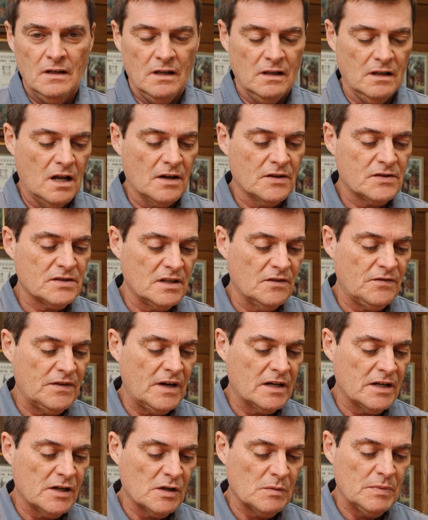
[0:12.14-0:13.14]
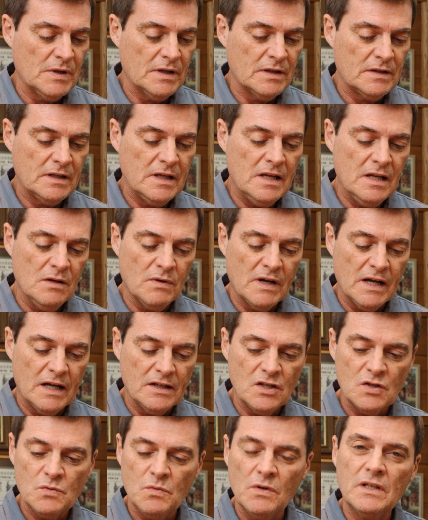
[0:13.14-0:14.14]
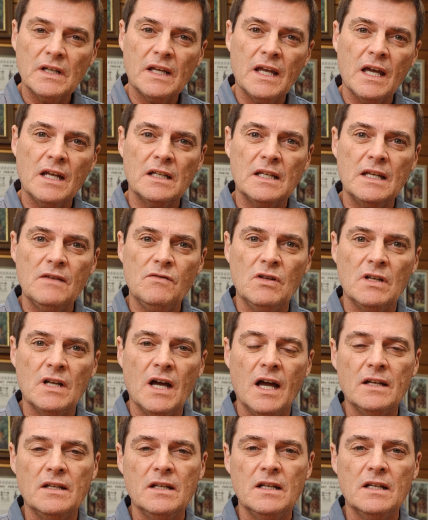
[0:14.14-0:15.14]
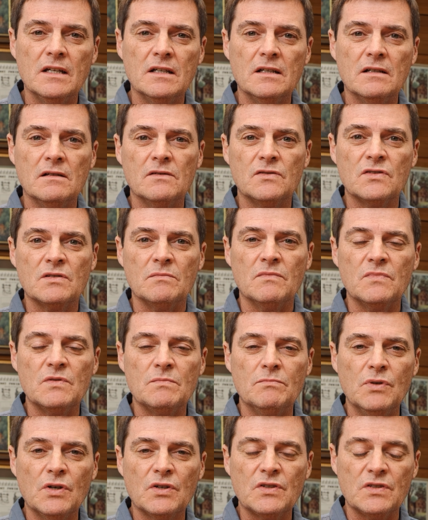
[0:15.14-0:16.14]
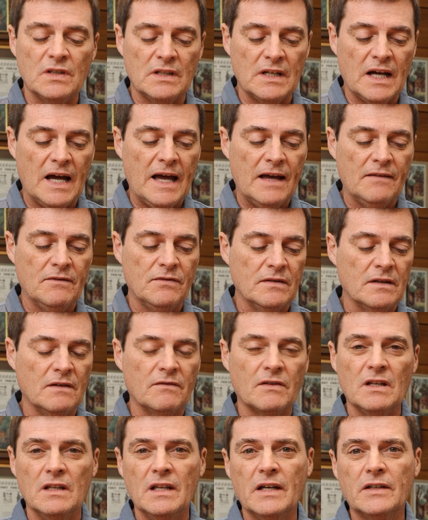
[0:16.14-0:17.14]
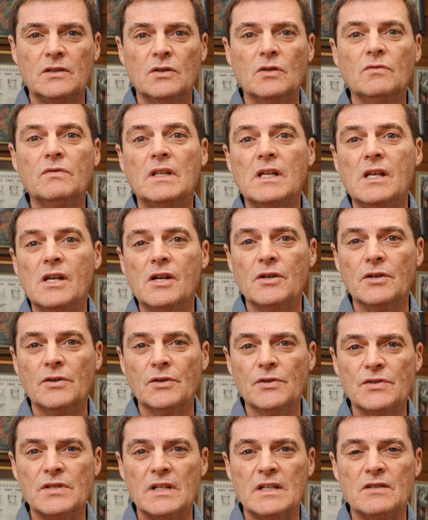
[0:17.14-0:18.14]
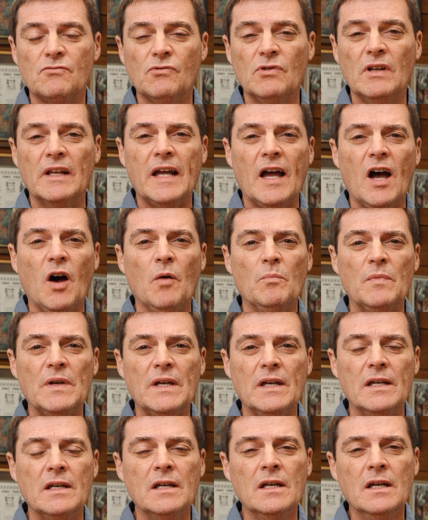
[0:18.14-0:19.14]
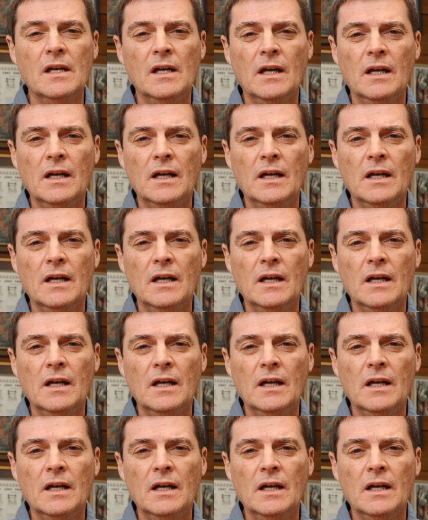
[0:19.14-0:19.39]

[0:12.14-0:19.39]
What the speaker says: a lot of stuff out here. But anyway, I just wanted to kind of give you an idea, some books that I've collected over the years that's really helped me